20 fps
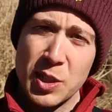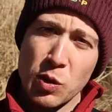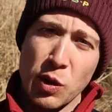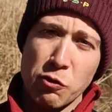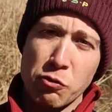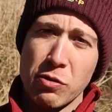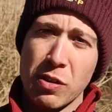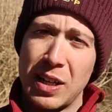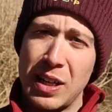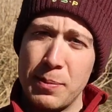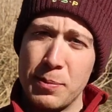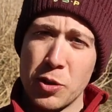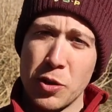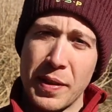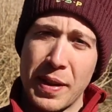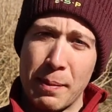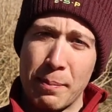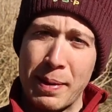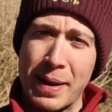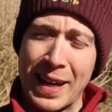So after I clipped
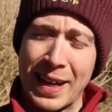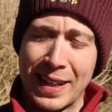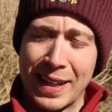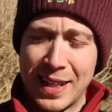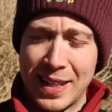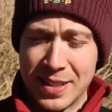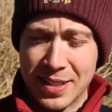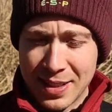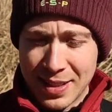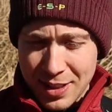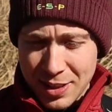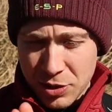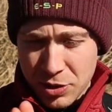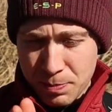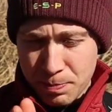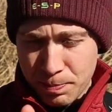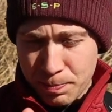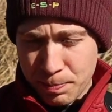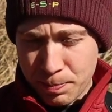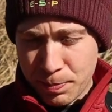on that back lead,
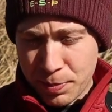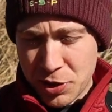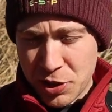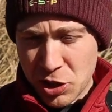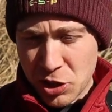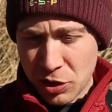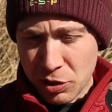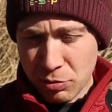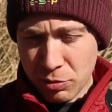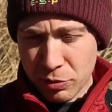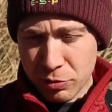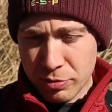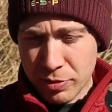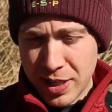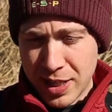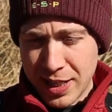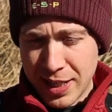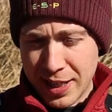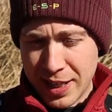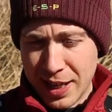positioned the rod
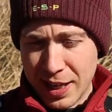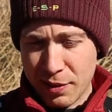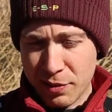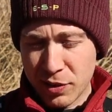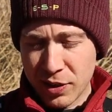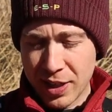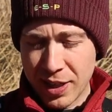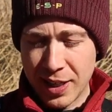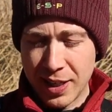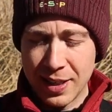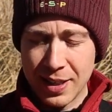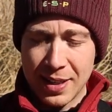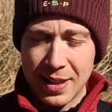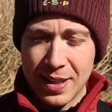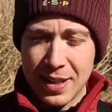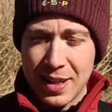really carefully